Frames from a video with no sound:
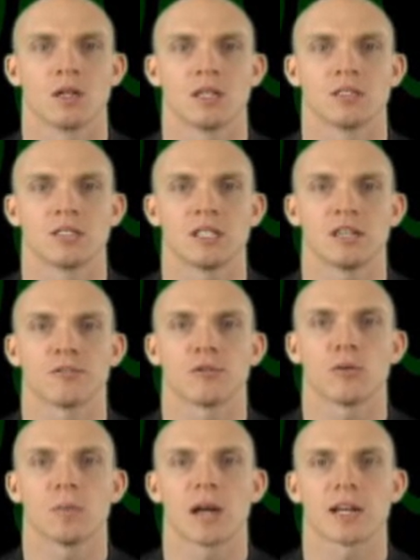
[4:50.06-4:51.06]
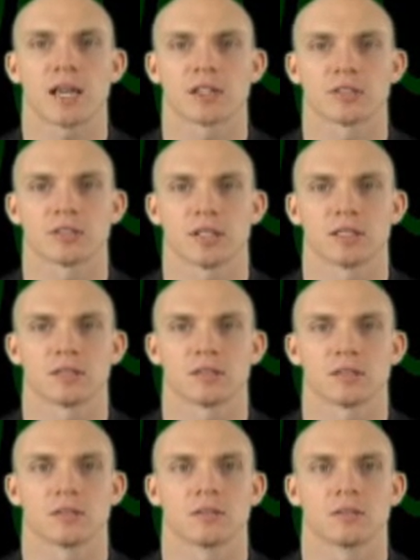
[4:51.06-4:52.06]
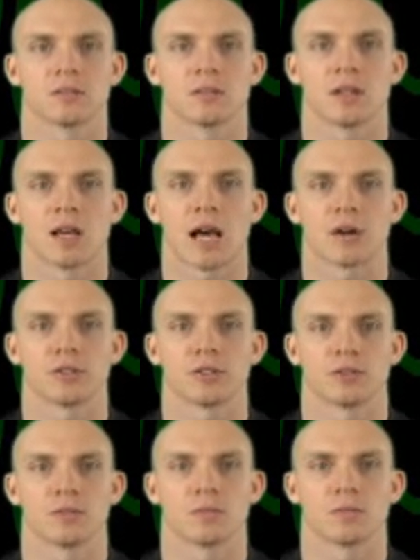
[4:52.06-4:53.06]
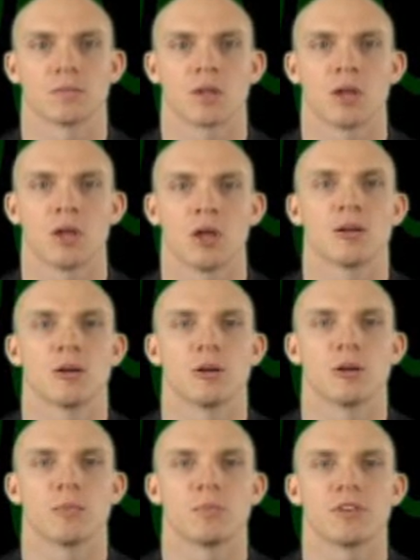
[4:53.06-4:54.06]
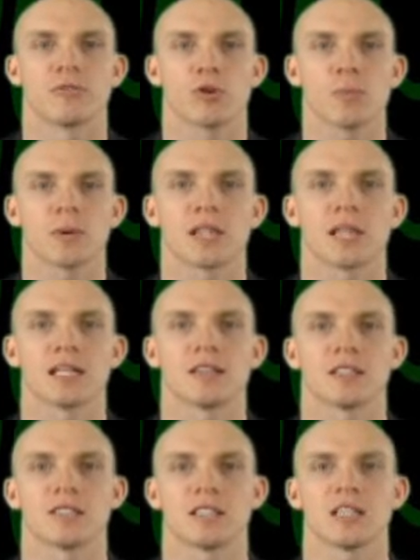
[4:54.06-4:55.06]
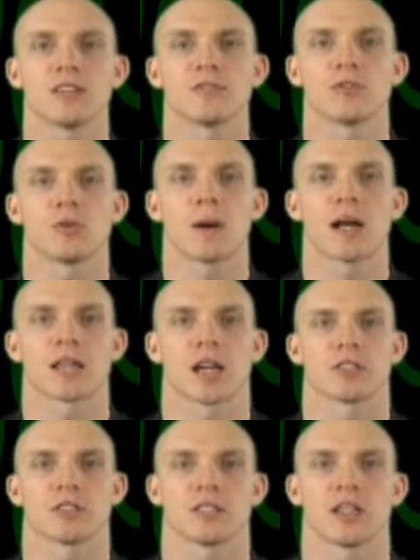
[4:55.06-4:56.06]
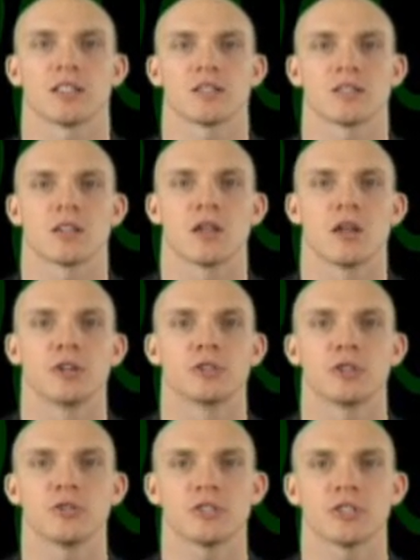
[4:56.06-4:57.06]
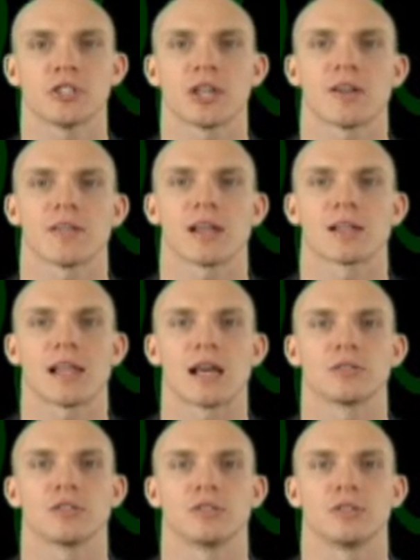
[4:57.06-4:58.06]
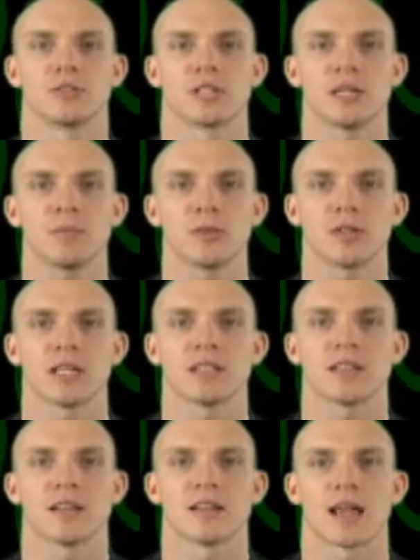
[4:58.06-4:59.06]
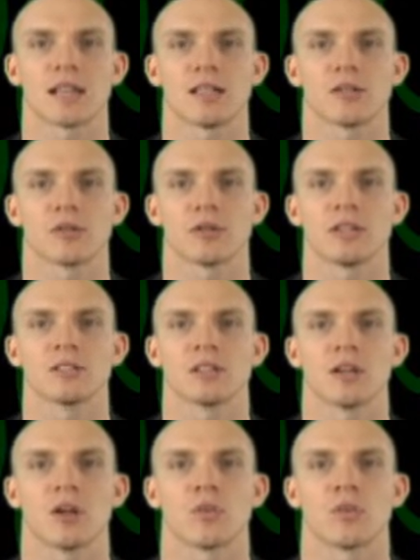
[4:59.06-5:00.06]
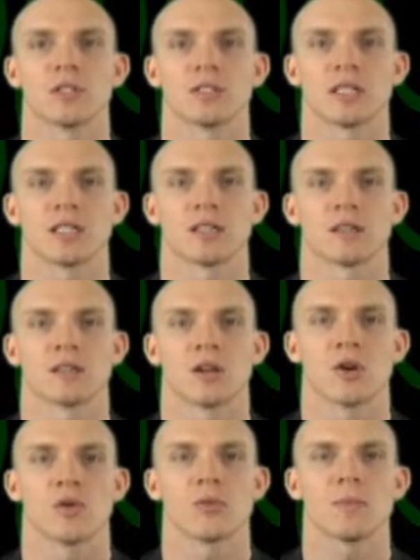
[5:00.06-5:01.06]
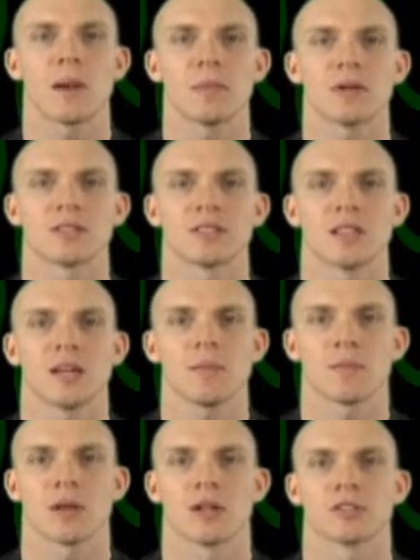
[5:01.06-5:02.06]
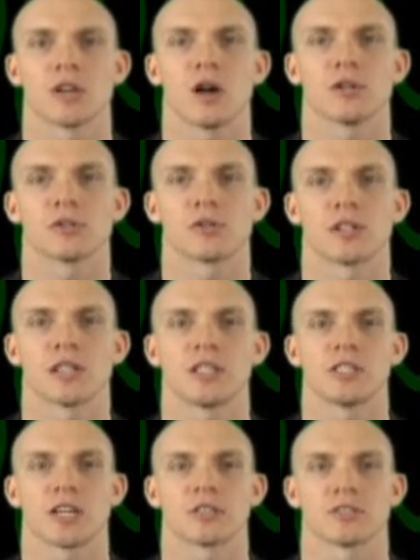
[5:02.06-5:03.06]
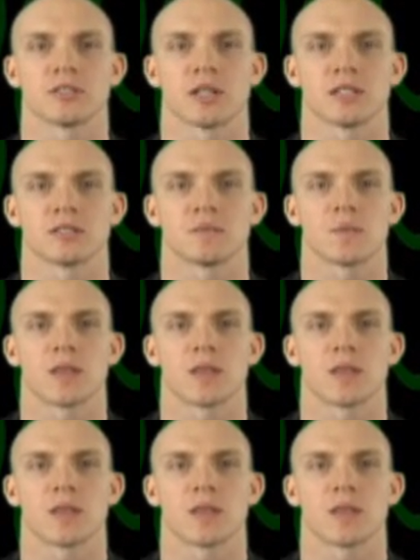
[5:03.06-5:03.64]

Seated full body exercises. How to. Before beginning the seated full body exercises, choose a chair that allows you to keep your knees at 90 degrees when seated. Remember to sit up tall during each exercise.